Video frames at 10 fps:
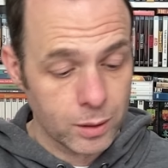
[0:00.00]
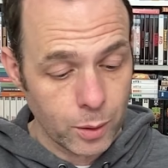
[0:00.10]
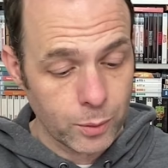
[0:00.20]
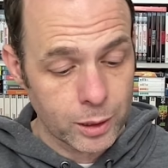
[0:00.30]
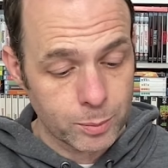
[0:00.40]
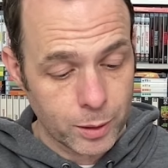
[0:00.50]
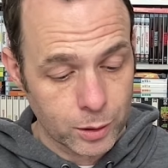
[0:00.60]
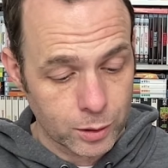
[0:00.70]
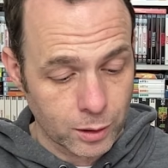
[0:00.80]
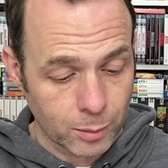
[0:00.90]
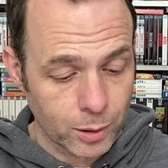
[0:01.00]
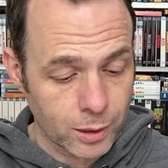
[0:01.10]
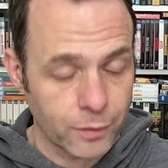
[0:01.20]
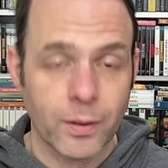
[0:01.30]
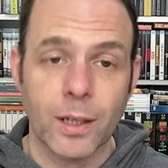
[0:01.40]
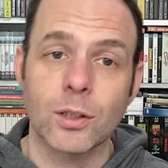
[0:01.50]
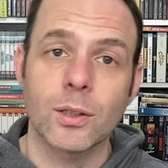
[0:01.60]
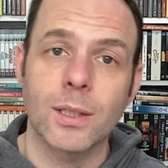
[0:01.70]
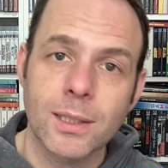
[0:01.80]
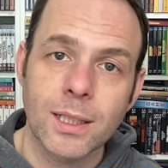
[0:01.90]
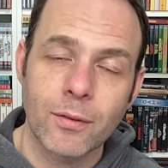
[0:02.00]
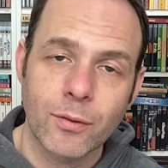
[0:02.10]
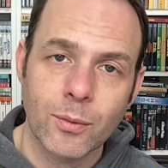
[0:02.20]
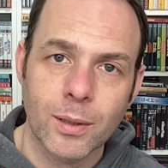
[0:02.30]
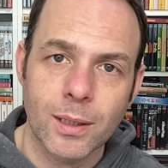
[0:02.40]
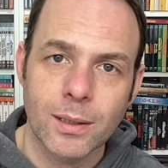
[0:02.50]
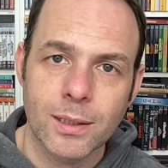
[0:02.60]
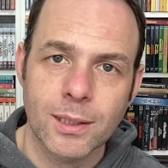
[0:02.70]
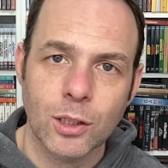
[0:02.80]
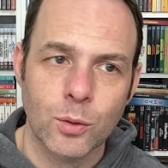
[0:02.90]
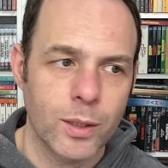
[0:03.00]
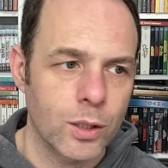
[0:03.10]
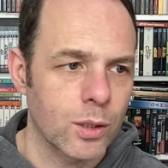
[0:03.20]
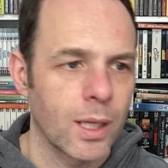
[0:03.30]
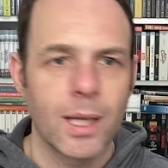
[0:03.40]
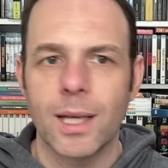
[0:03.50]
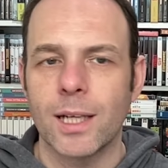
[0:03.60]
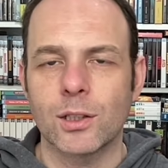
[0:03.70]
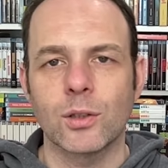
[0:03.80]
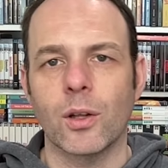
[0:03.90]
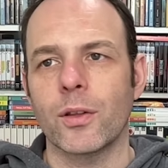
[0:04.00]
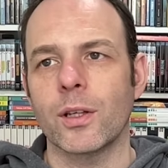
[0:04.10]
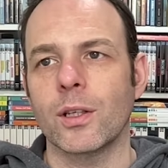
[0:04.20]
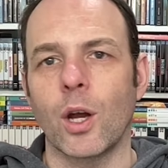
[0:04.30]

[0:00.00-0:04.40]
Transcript: kill this person in a bloody fashion, escape from the situation. It's nothing